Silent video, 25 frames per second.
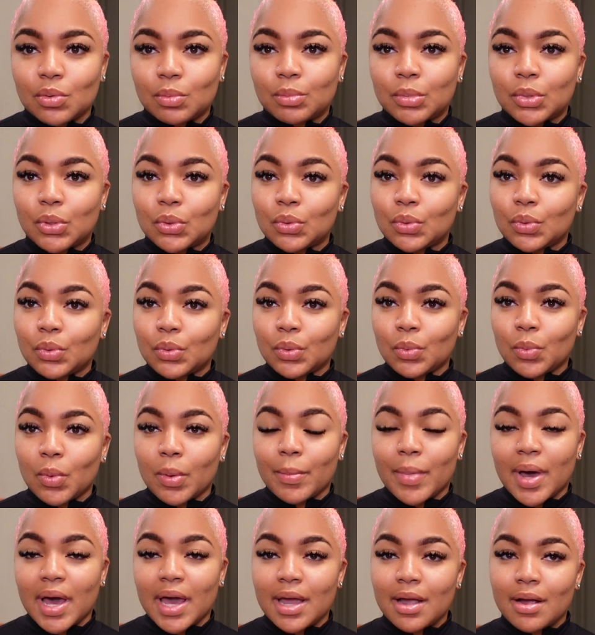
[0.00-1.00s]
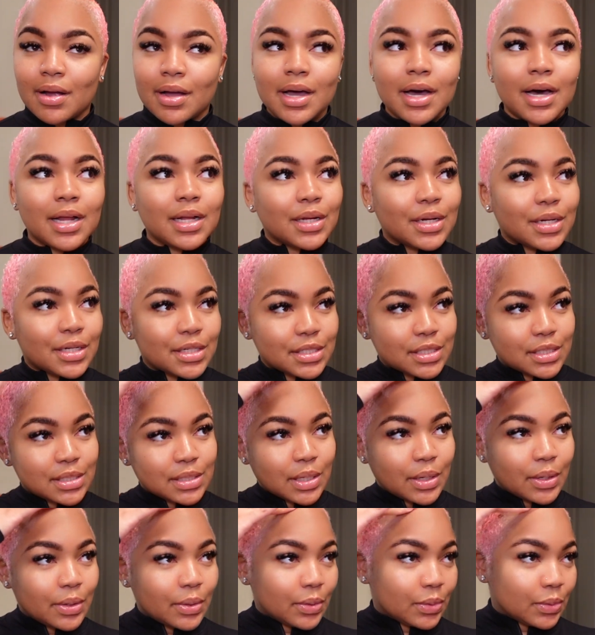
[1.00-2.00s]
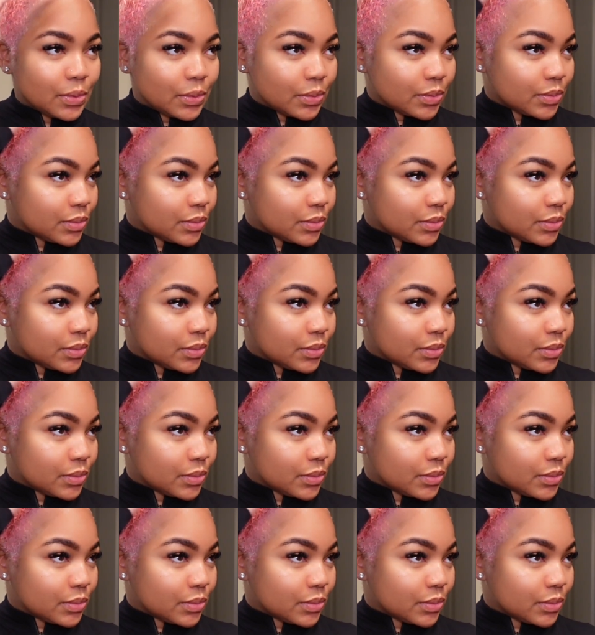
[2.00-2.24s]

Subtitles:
mood with my hair colors, so